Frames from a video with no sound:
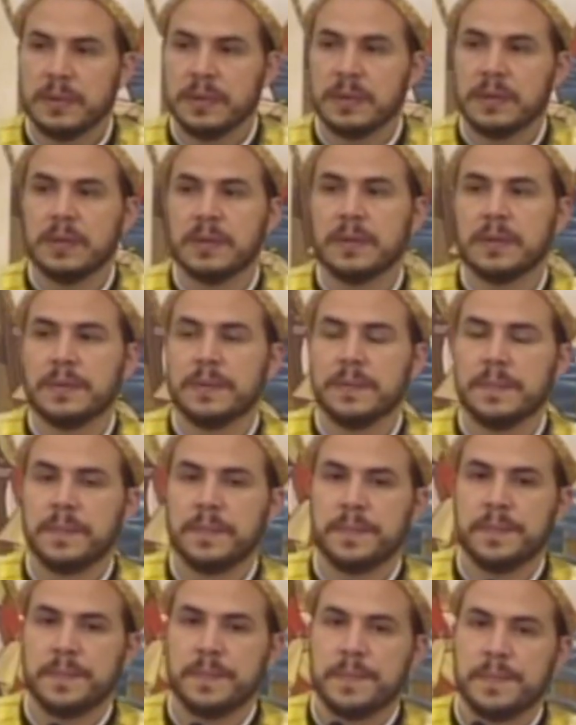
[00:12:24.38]

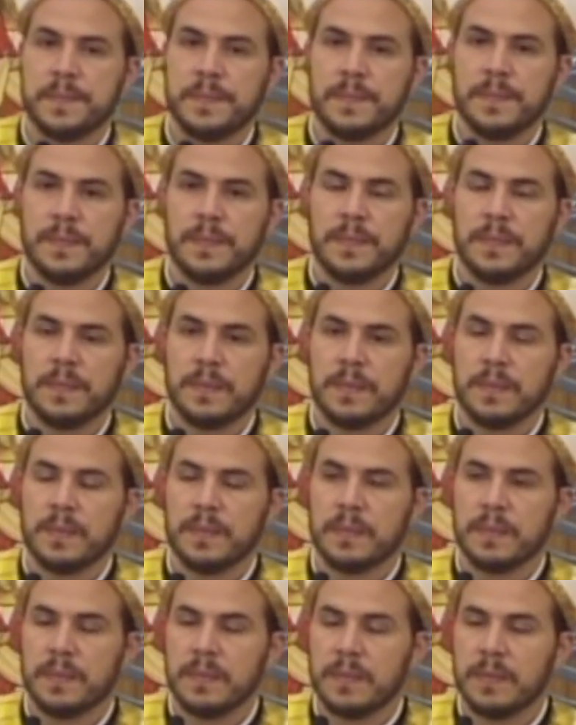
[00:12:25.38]

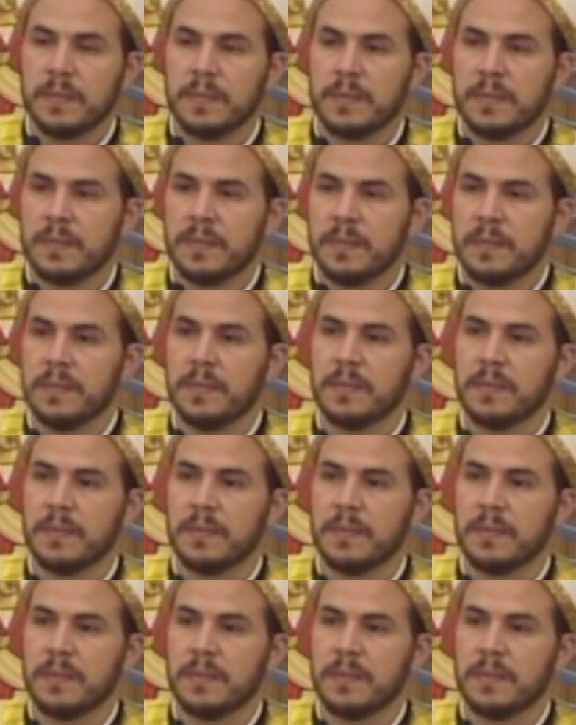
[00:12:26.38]
Nothing is said.